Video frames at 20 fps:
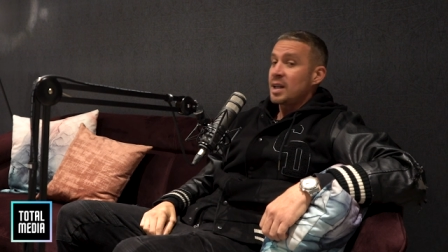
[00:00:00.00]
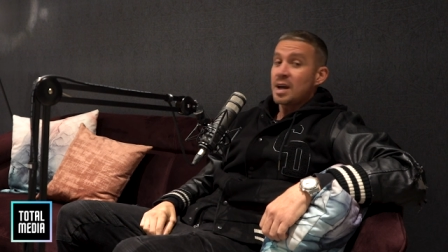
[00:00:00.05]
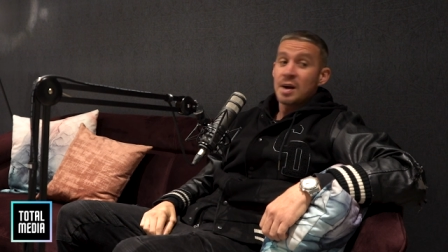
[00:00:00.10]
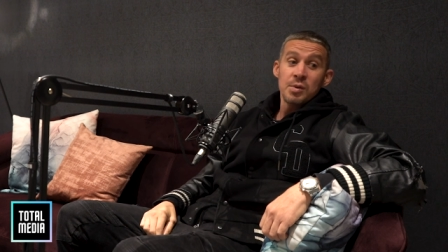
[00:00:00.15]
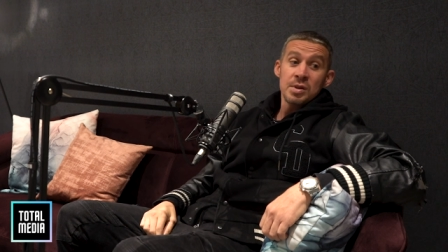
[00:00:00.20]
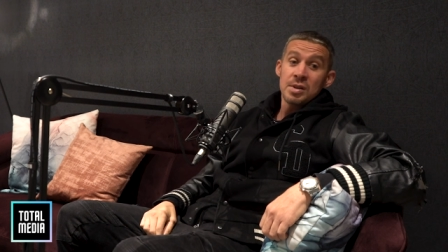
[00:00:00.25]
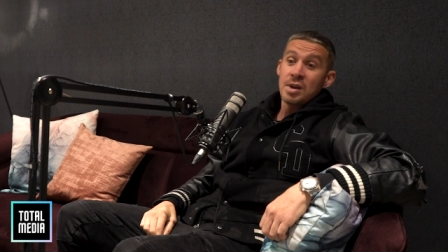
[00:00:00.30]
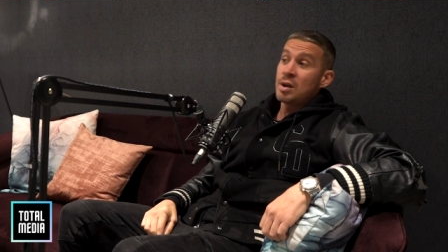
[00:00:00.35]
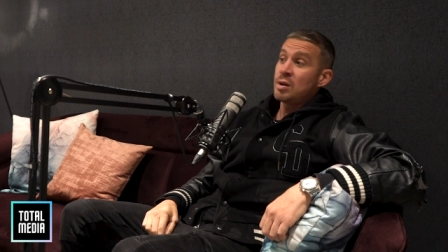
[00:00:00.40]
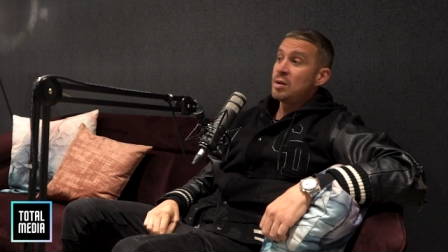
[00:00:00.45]

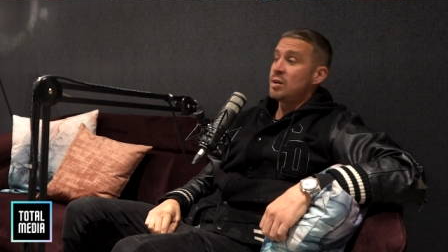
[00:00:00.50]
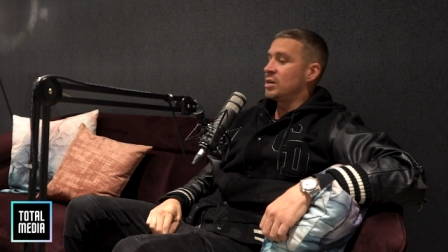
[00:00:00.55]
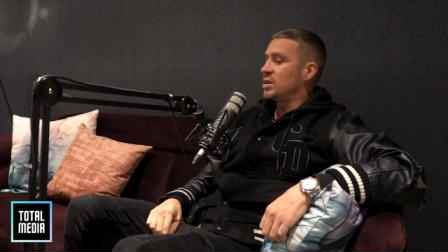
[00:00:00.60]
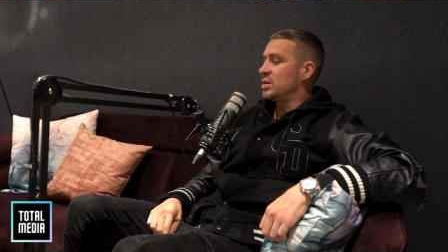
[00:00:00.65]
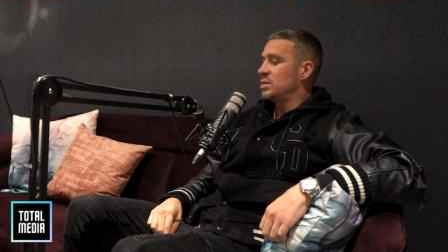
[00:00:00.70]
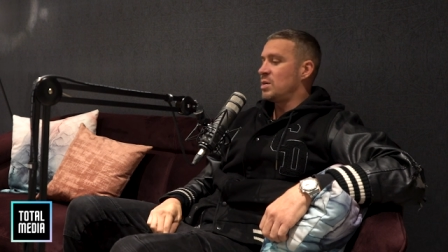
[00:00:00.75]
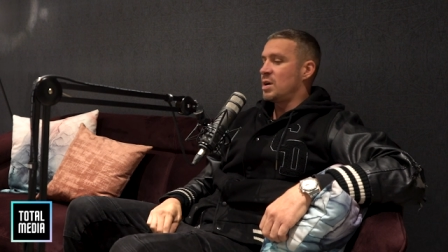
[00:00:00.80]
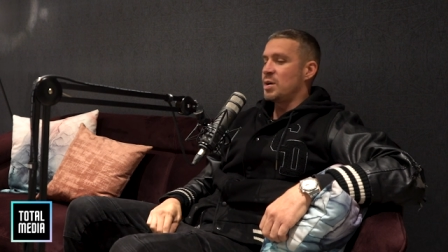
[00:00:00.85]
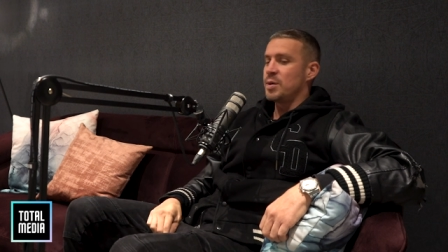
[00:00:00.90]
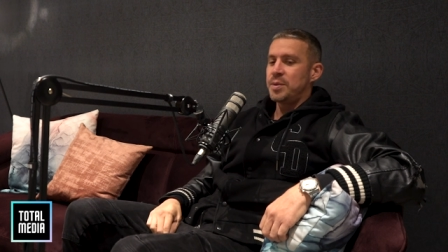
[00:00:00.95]
no look
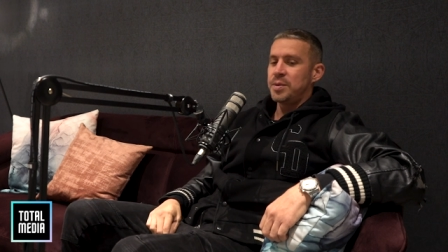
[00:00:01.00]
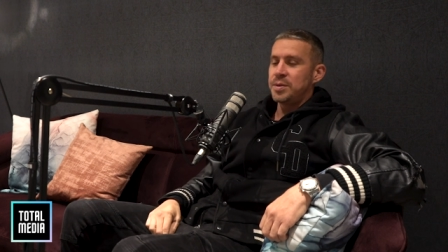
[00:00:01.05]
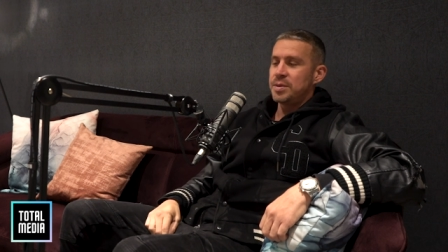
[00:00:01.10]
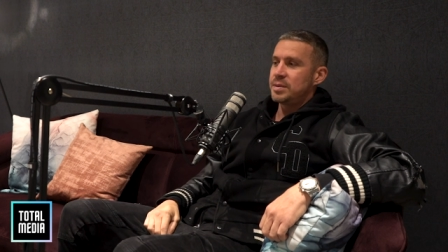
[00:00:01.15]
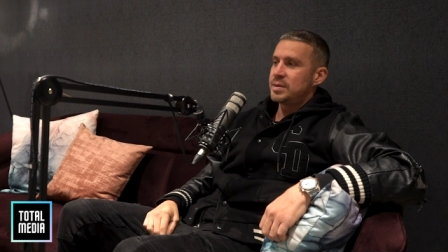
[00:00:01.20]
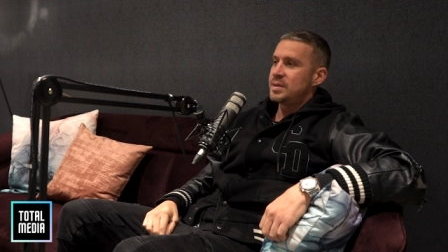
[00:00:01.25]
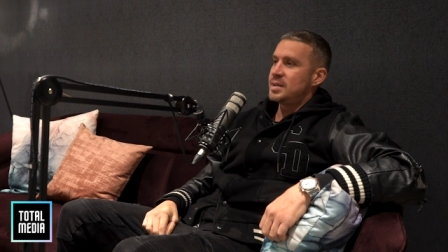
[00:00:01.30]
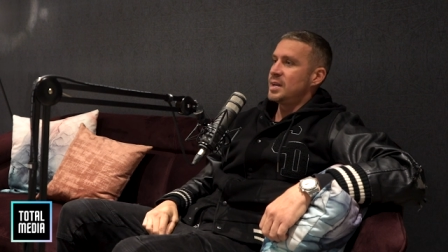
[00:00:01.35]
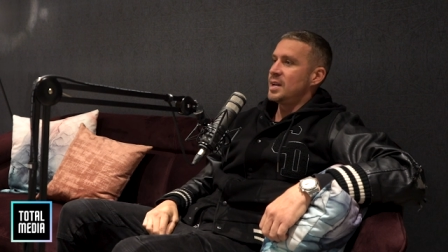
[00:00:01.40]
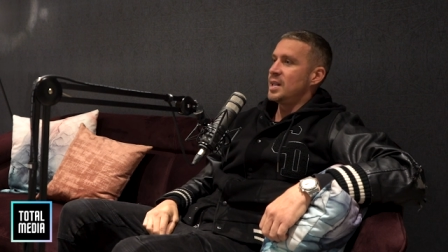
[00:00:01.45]
as well.
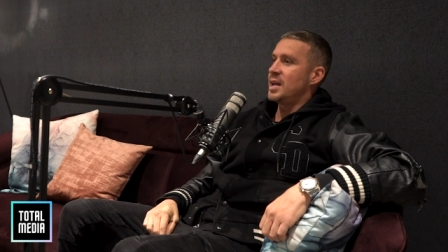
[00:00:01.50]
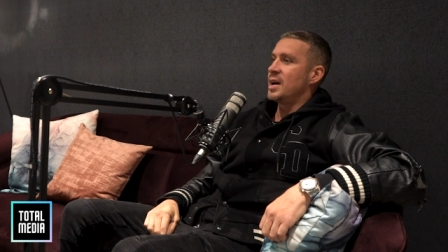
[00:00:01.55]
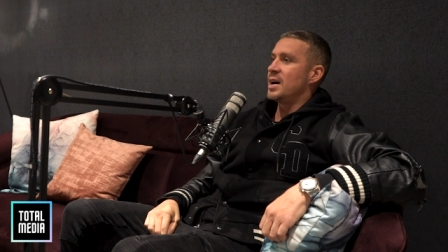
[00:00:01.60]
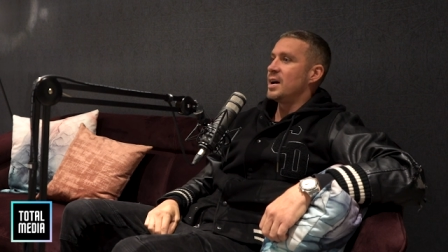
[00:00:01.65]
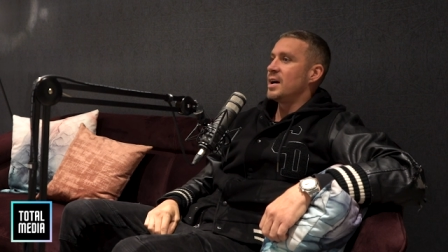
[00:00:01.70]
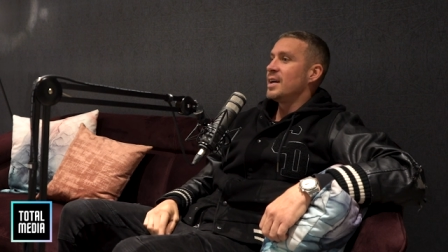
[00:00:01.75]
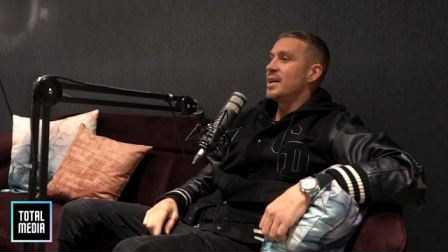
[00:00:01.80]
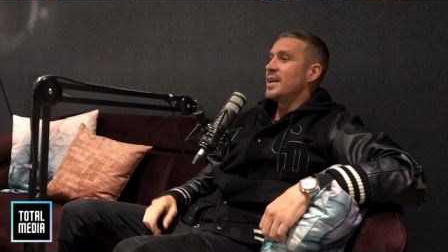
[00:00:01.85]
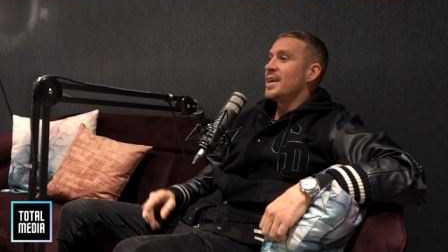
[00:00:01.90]
See you later.